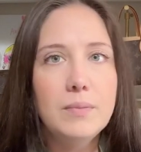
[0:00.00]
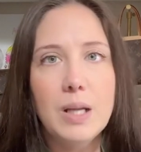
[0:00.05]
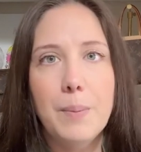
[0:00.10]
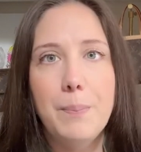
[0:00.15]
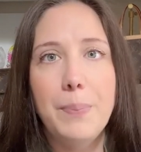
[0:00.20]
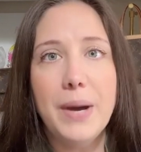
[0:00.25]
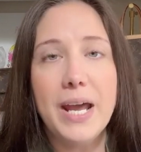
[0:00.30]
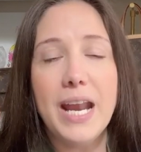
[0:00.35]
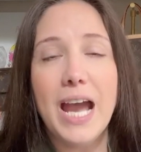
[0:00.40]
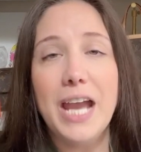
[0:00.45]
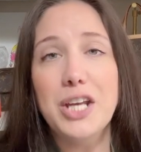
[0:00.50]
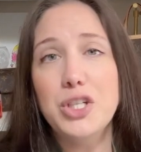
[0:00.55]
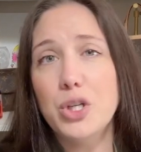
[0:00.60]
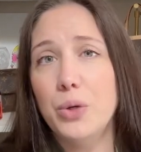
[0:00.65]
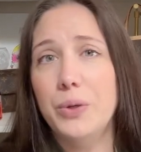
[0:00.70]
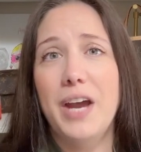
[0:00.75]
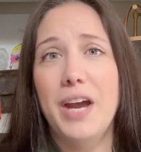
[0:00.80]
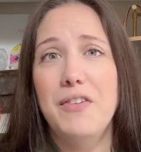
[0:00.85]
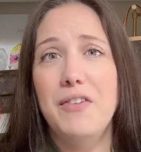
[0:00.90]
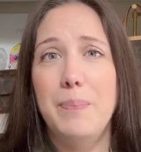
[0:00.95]
but I
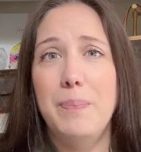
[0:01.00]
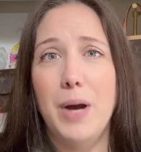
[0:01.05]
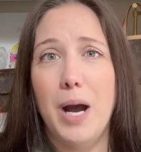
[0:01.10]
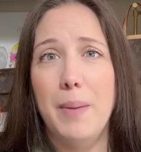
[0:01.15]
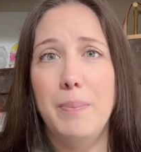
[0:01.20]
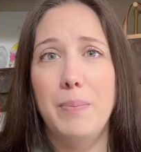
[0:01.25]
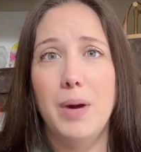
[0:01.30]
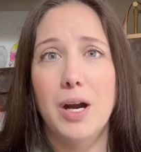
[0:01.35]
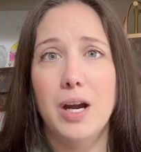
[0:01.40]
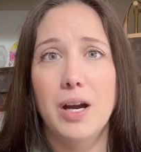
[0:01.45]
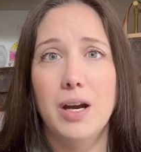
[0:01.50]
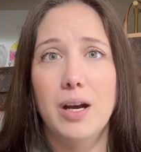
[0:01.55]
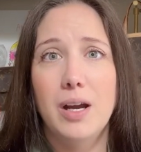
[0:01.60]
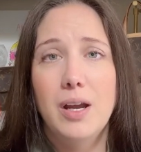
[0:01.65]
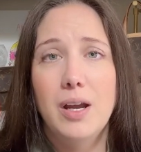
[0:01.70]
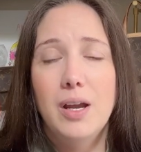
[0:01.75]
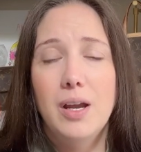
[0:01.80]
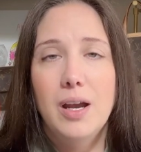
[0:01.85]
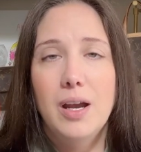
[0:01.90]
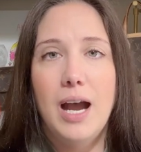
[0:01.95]
don't have a Pop Mart
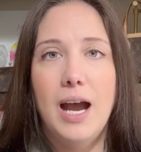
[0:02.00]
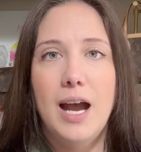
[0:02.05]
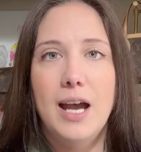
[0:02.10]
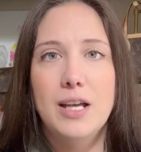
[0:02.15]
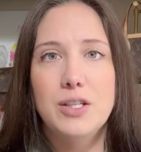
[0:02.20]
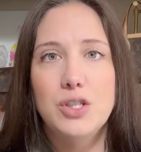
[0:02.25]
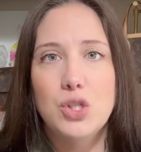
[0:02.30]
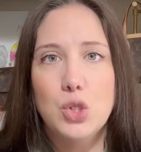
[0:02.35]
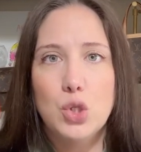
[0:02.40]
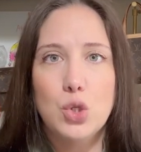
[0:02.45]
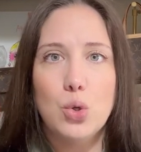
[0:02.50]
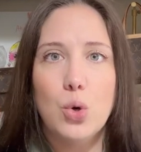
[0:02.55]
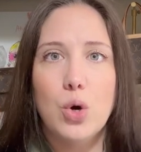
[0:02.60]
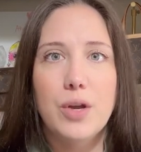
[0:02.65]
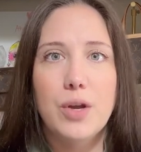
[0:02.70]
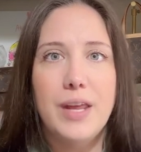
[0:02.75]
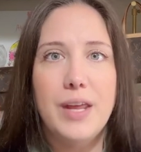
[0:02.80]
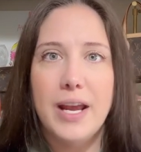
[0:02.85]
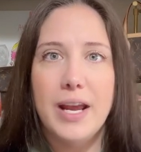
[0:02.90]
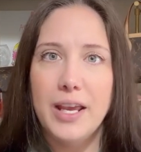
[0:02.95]
uh,
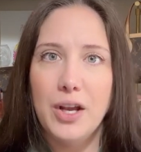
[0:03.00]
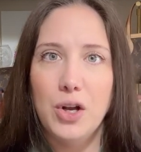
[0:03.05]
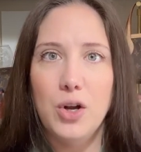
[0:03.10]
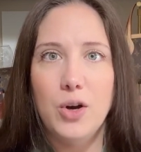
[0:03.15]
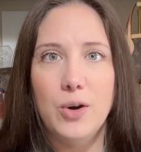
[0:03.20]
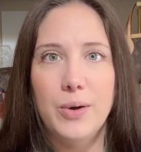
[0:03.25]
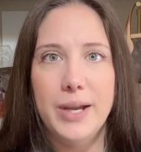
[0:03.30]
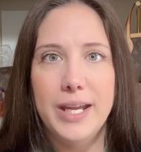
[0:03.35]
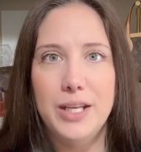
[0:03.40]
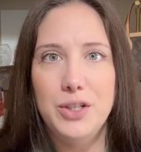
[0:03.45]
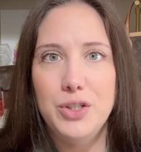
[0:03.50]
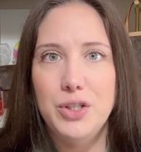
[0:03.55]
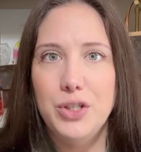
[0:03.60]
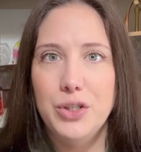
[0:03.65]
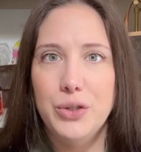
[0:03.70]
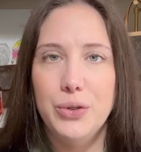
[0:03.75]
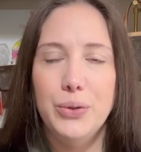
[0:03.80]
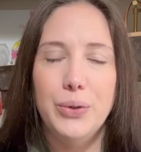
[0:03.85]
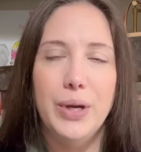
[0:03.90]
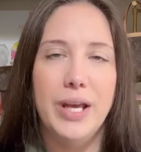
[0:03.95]
store that I can go
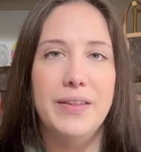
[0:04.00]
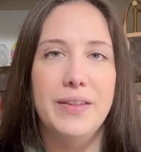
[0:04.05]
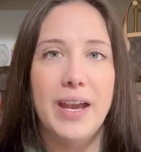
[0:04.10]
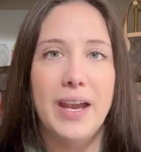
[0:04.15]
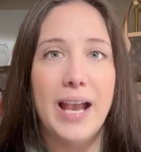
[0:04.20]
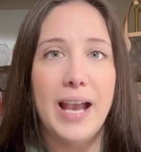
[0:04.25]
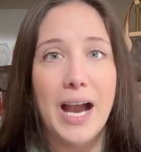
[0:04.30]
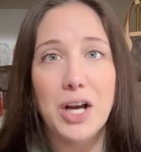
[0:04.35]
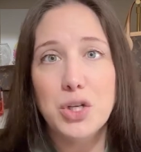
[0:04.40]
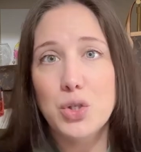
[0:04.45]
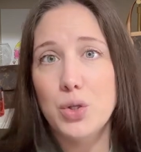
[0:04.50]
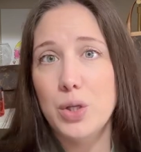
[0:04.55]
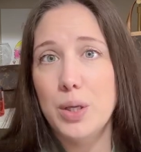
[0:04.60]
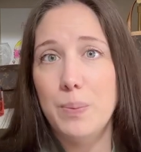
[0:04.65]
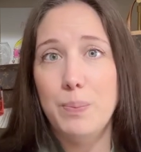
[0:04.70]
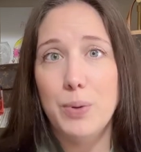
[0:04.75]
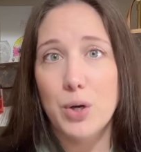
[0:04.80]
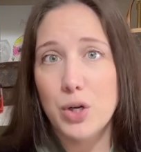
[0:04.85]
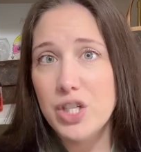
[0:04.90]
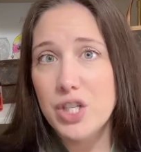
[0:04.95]
into and like actually
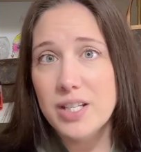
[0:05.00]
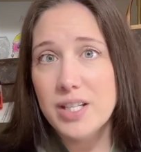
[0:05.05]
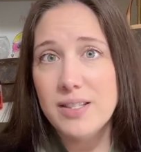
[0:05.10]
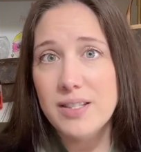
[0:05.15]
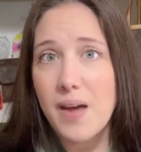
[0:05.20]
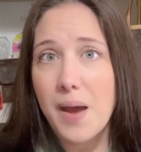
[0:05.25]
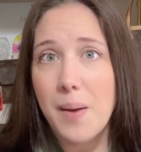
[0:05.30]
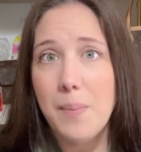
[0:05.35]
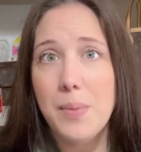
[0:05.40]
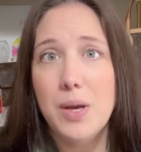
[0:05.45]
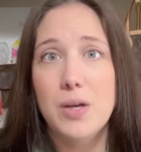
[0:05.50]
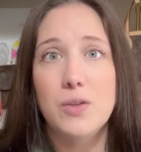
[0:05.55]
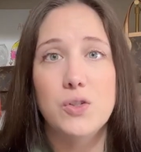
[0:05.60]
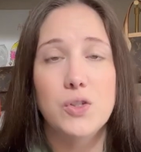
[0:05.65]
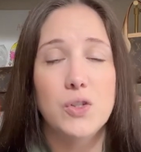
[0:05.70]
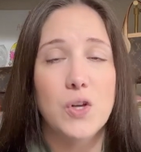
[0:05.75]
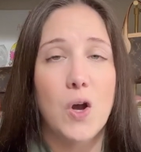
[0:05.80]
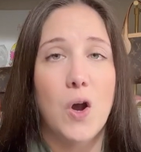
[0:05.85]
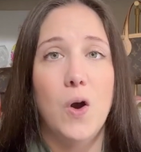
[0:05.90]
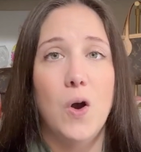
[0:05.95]
purchase them.
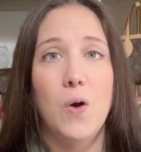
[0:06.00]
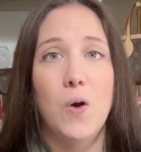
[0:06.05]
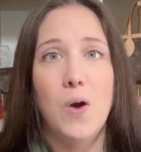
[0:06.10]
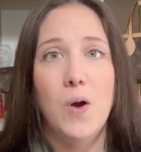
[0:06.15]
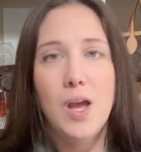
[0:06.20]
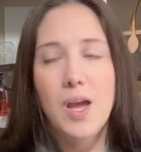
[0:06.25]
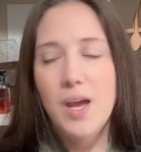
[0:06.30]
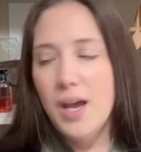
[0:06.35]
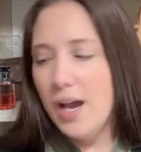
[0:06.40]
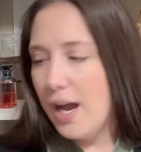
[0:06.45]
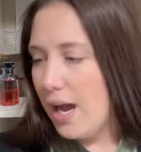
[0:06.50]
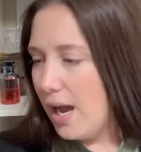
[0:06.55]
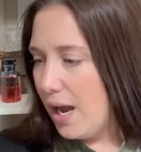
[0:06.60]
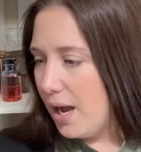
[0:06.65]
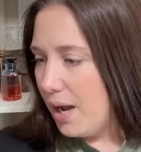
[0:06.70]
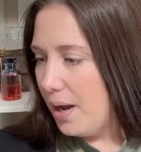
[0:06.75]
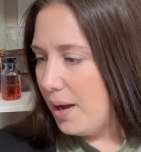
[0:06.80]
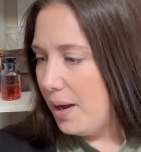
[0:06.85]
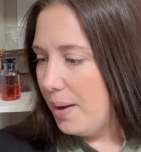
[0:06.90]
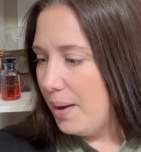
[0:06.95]
So
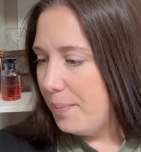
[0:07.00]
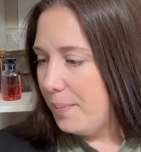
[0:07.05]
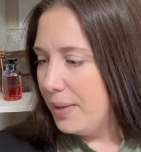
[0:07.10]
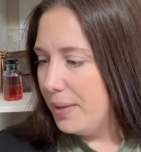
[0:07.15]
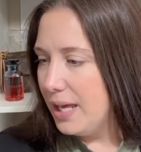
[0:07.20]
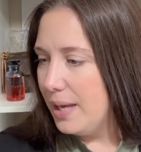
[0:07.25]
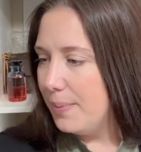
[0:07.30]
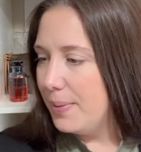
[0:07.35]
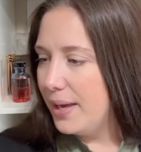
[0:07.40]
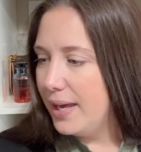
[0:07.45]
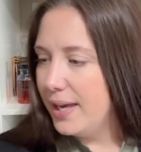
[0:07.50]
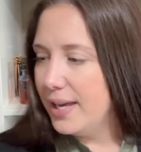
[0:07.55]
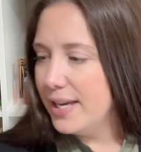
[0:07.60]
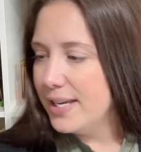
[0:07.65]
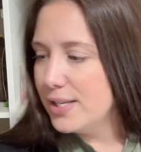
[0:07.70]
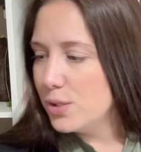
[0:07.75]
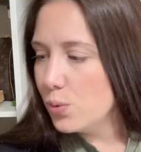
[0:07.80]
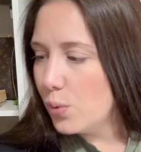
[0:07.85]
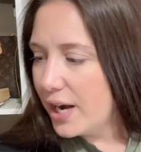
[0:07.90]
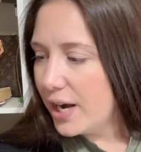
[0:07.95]
um, eBay
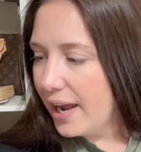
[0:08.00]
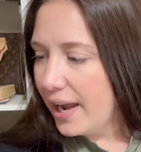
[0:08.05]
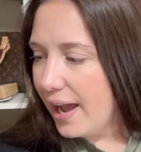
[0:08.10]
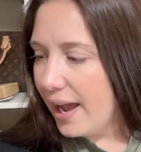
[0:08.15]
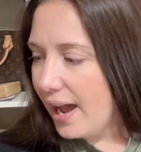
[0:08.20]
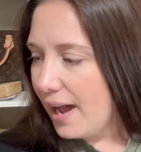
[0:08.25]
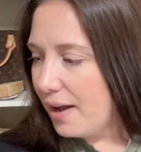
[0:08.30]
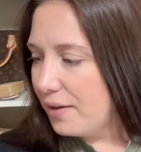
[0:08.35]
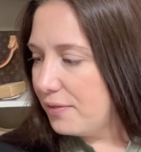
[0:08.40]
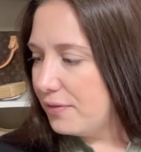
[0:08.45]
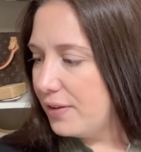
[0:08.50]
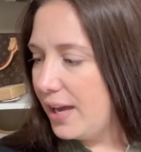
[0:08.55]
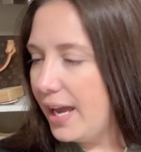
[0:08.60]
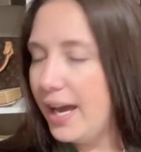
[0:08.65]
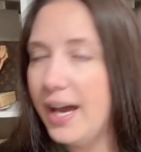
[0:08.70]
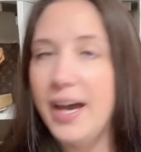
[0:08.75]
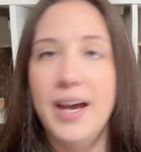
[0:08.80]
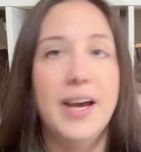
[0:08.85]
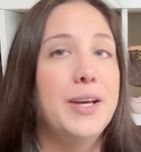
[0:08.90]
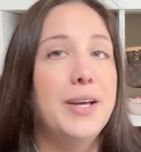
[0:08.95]
is what I have.
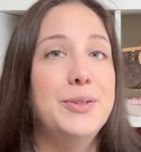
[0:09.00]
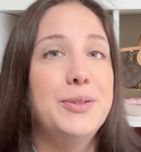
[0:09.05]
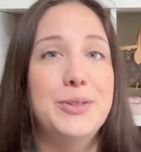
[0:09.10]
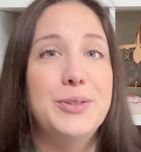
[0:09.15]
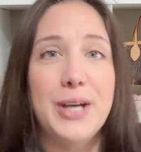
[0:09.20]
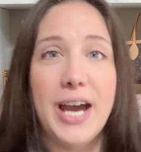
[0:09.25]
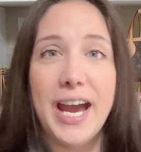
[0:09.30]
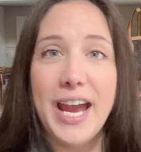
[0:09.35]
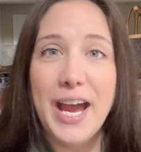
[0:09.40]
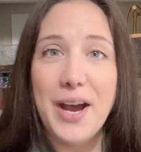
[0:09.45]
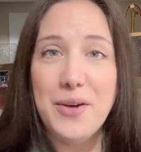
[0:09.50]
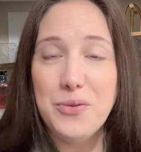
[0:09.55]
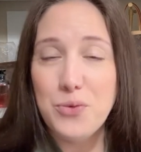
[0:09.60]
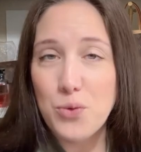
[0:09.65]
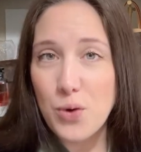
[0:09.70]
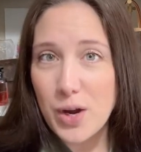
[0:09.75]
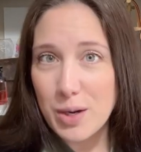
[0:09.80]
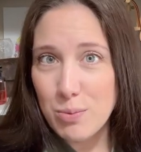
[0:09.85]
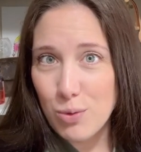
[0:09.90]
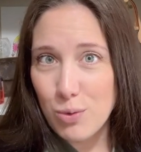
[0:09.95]
And I have
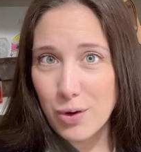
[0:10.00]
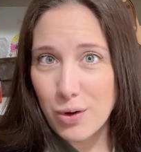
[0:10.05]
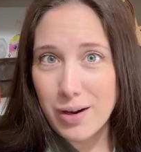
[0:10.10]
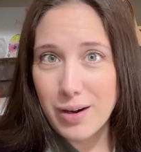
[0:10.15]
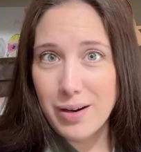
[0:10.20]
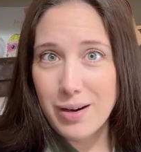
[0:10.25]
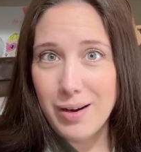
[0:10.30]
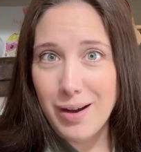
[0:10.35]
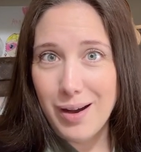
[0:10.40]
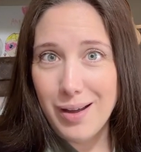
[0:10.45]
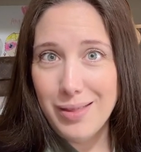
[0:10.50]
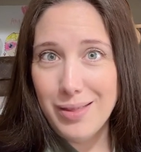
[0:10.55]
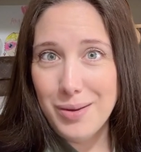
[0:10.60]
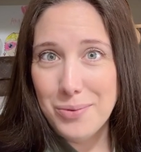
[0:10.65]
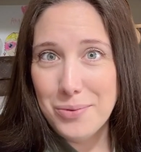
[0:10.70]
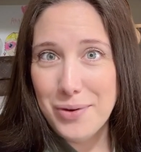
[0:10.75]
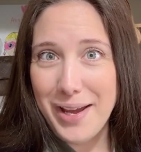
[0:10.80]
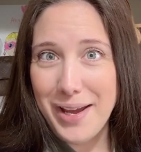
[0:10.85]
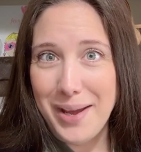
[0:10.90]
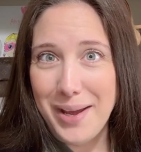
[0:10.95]
one more on the
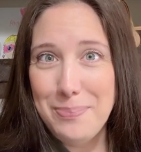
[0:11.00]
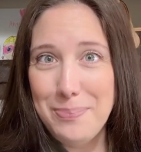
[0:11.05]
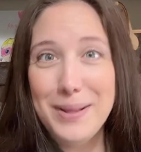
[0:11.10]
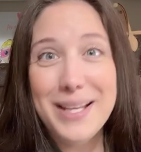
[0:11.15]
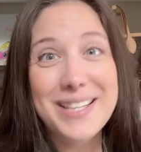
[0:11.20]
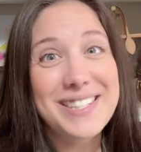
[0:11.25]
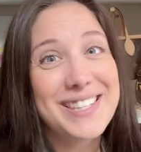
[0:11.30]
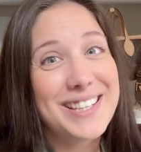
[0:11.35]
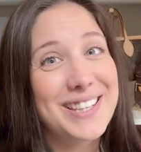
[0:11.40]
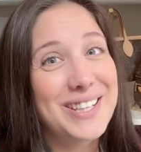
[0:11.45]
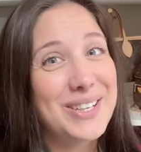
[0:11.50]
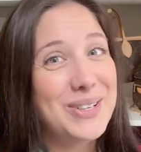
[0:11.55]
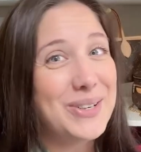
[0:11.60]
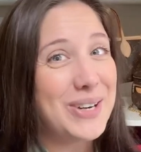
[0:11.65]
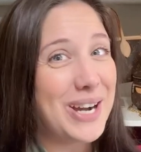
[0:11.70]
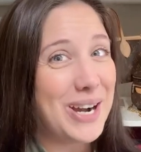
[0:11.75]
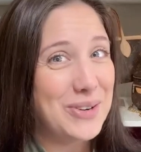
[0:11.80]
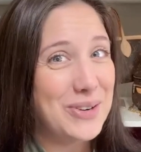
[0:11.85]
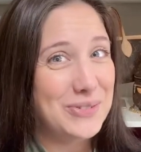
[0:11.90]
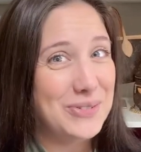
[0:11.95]
way, plus a little
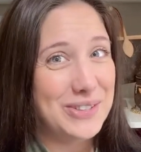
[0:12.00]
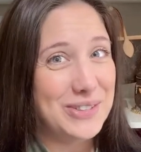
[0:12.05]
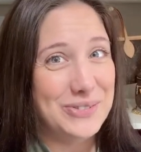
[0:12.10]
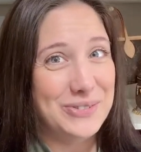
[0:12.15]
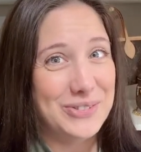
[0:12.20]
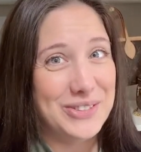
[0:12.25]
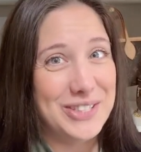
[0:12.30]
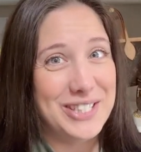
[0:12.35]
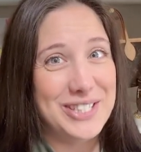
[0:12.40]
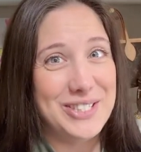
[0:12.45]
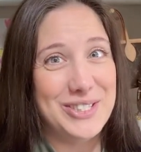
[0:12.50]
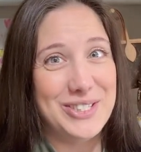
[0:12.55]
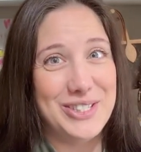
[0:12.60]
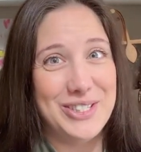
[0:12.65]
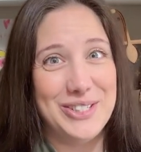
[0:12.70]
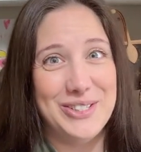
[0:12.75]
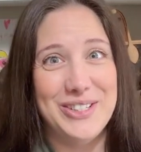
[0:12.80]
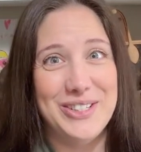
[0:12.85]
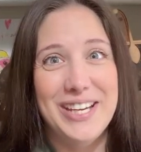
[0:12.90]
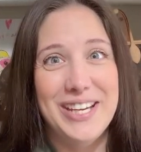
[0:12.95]
outfit for this
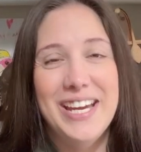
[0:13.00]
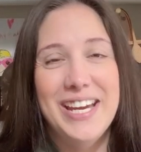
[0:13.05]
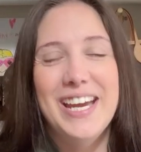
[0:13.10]
dude.